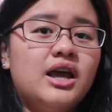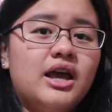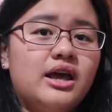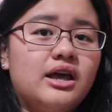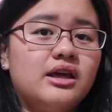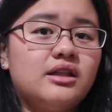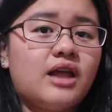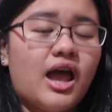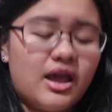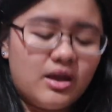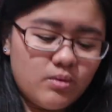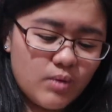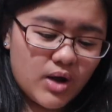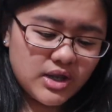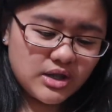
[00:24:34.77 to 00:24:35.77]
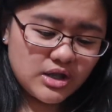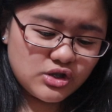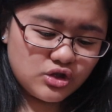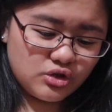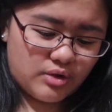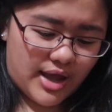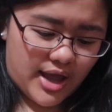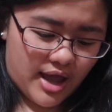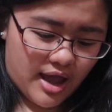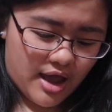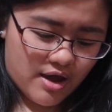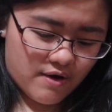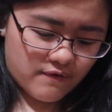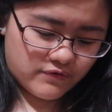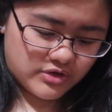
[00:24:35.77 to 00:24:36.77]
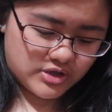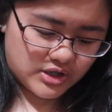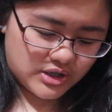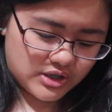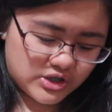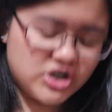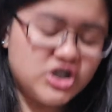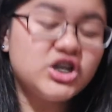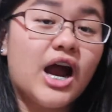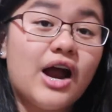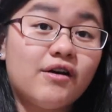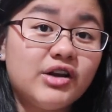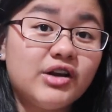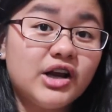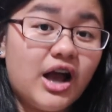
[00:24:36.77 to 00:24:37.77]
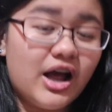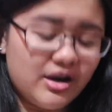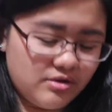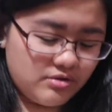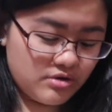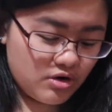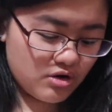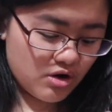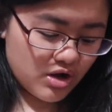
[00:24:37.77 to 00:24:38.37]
And I wanted to have the Sharingan